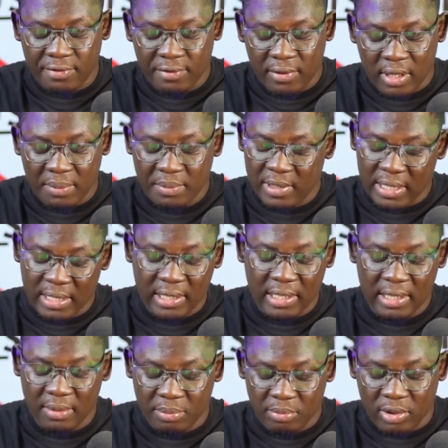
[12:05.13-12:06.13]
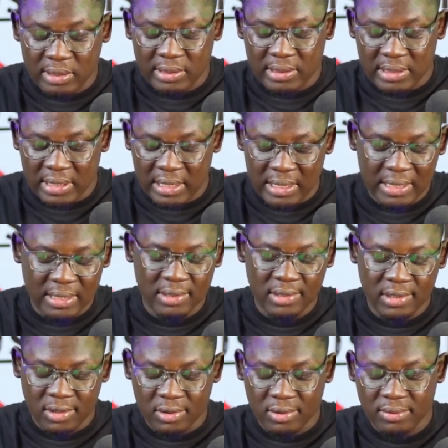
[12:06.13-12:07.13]
Then he brought
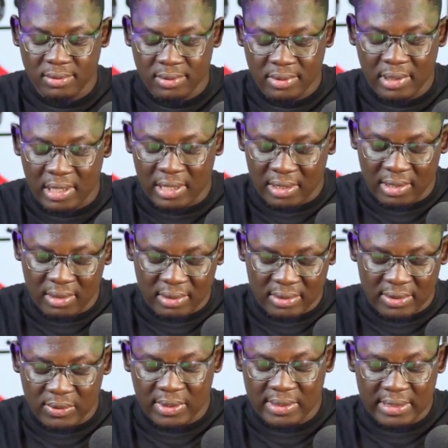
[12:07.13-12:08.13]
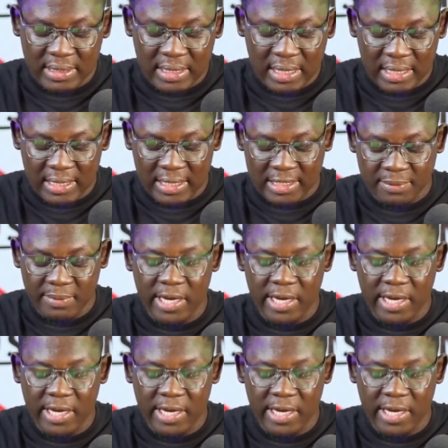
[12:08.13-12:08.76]
exhorting the leaders.